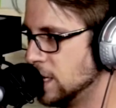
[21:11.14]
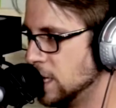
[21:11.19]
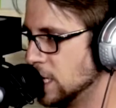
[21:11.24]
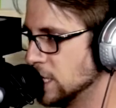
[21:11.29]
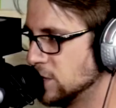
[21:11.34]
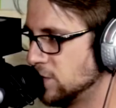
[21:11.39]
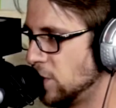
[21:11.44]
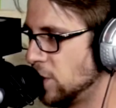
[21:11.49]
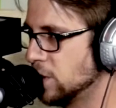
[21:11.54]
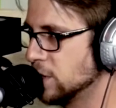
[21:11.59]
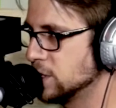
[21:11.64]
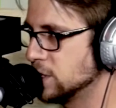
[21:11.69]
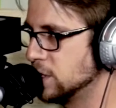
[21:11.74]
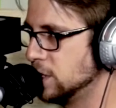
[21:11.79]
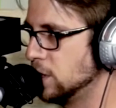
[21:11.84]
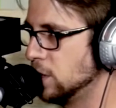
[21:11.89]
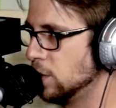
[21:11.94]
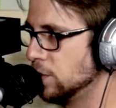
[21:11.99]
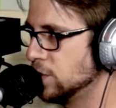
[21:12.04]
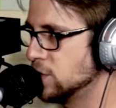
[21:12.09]
as far as
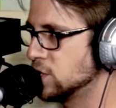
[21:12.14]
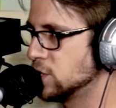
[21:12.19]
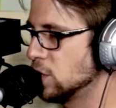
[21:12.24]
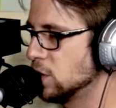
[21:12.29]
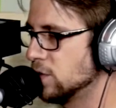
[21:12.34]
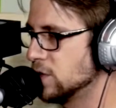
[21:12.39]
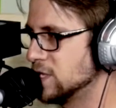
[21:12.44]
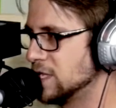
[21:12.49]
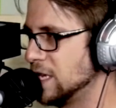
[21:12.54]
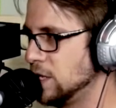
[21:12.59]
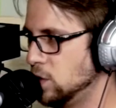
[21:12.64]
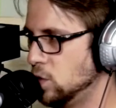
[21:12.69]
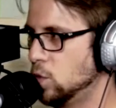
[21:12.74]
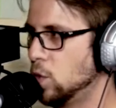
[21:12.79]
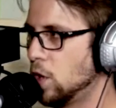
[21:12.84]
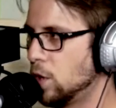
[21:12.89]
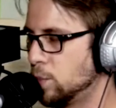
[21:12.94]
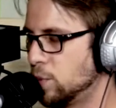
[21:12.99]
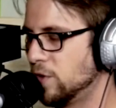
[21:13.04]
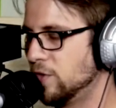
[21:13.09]
the service that you
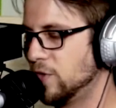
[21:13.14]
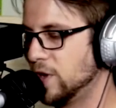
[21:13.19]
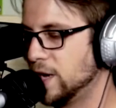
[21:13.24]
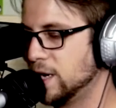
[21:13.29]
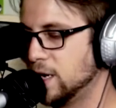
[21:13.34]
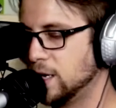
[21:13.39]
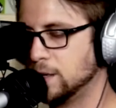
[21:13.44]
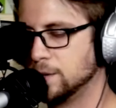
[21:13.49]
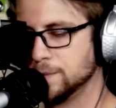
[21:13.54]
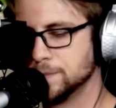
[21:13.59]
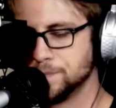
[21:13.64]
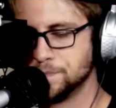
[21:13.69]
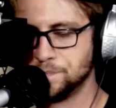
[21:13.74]
are providing.